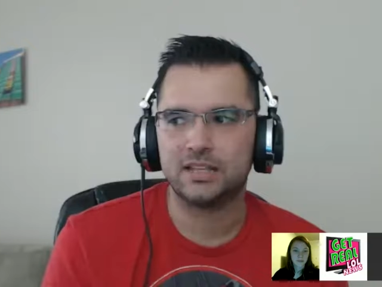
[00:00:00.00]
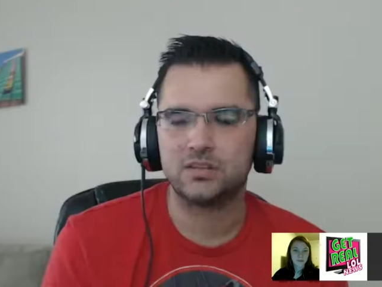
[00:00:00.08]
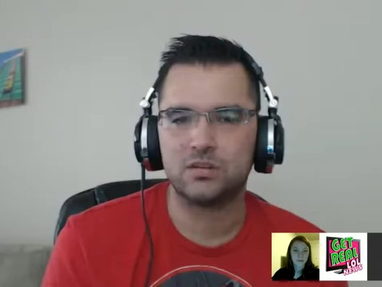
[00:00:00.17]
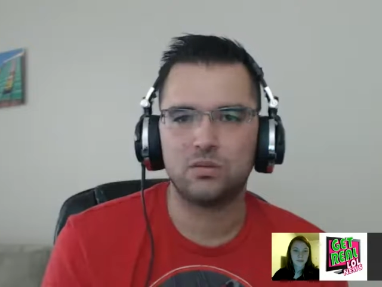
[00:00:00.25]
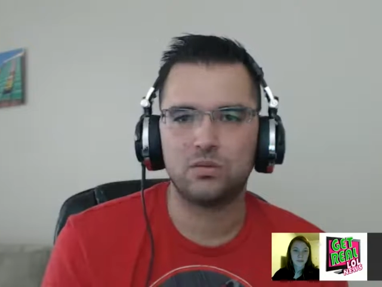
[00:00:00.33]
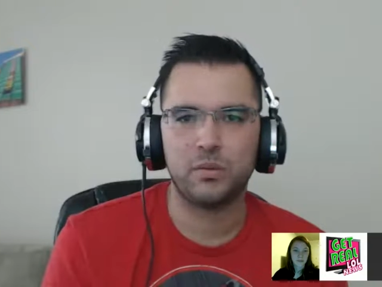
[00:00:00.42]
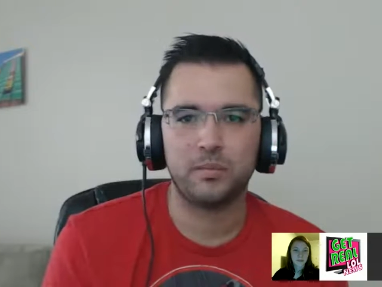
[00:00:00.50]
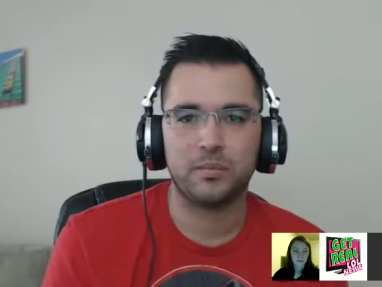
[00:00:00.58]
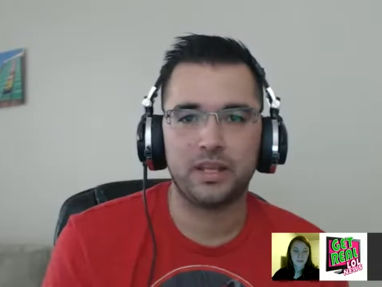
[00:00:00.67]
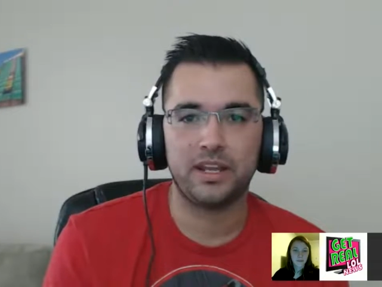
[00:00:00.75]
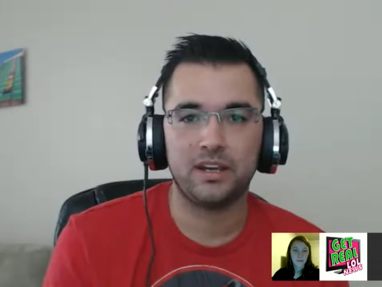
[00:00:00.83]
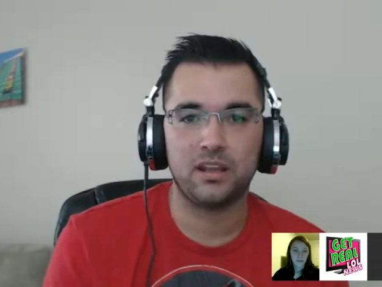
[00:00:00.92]
So we're
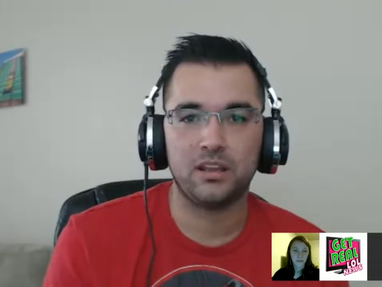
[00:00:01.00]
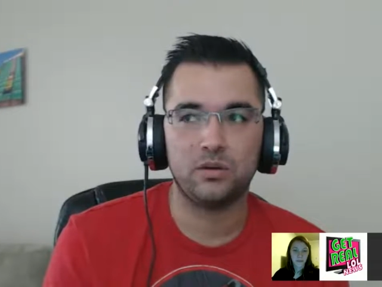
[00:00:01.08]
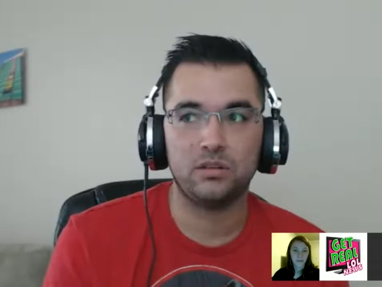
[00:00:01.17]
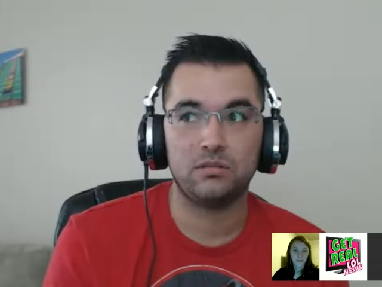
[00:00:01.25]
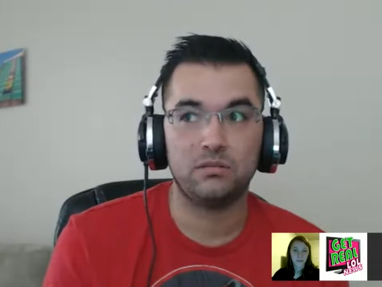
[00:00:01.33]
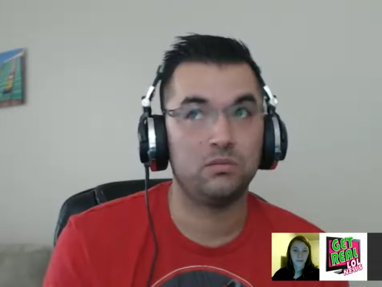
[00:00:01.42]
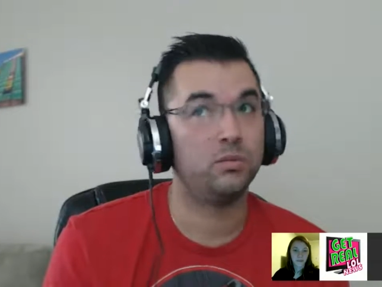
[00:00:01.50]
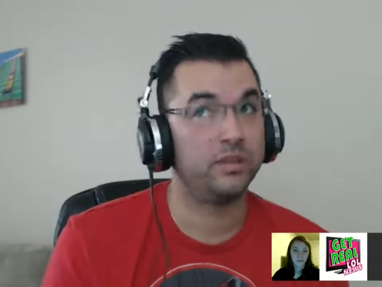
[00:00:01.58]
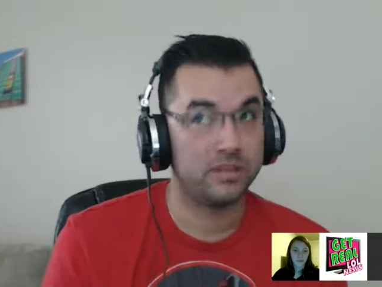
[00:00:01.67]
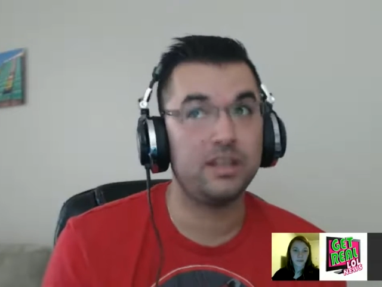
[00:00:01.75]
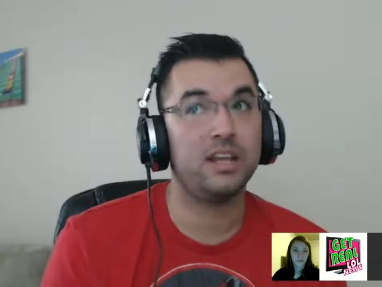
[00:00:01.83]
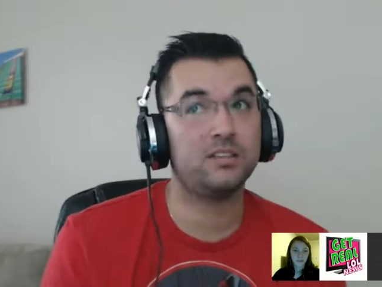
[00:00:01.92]
planning another one
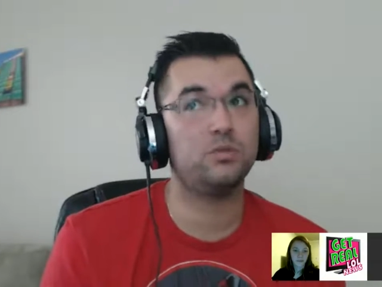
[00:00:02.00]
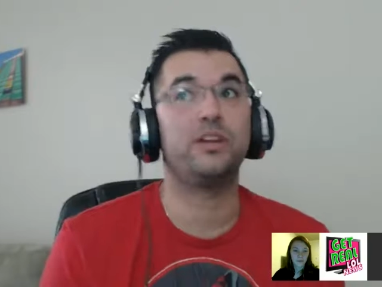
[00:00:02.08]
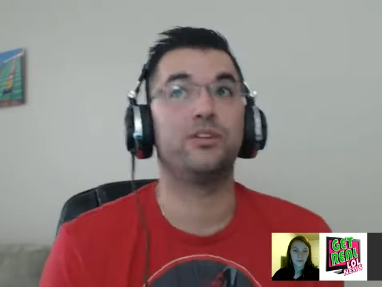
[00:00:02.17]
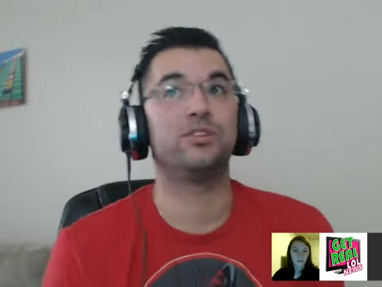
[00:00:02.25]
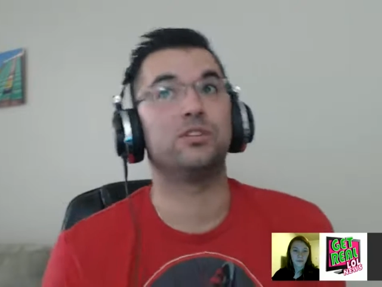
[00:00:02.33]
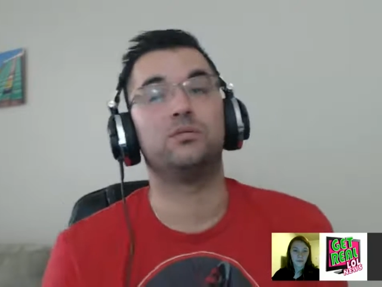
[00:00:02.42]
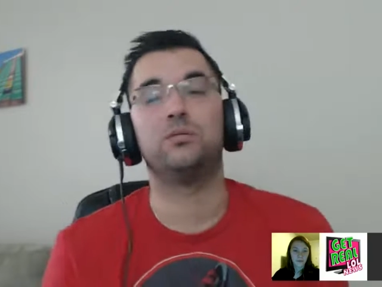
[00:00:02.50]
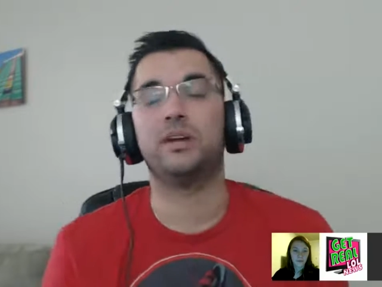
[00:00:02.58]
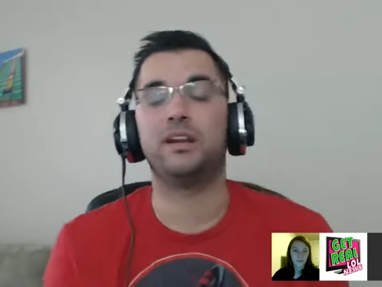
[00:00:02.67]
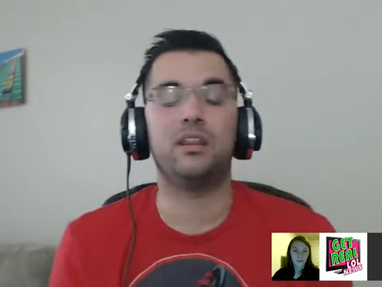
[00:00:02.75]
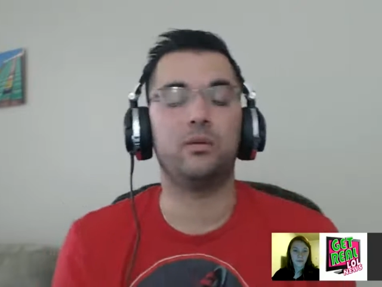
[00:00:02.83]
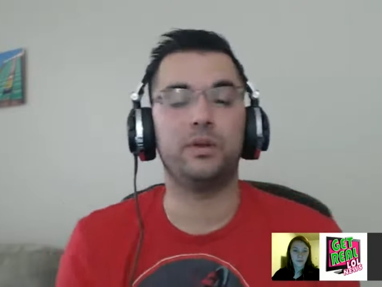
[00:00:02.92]
within the next week or two. We'll
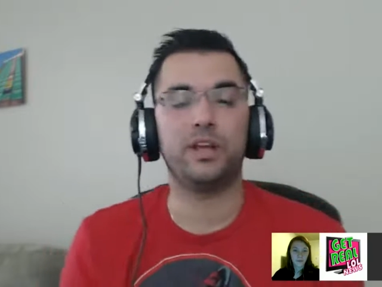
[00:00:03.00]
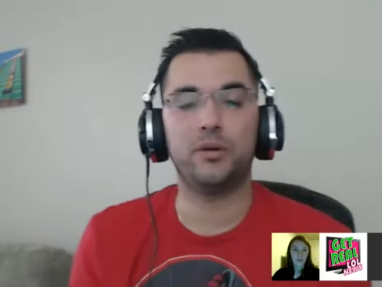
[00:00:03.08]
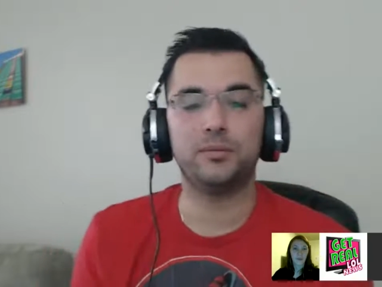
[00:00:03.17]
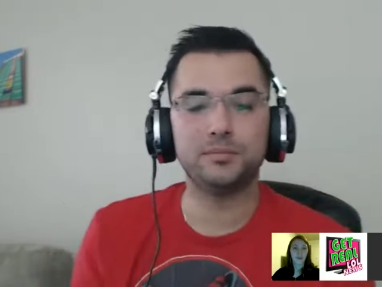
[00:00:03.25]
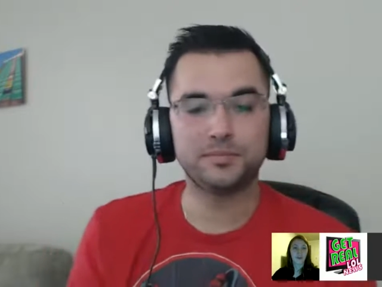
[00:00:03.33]
get another one going.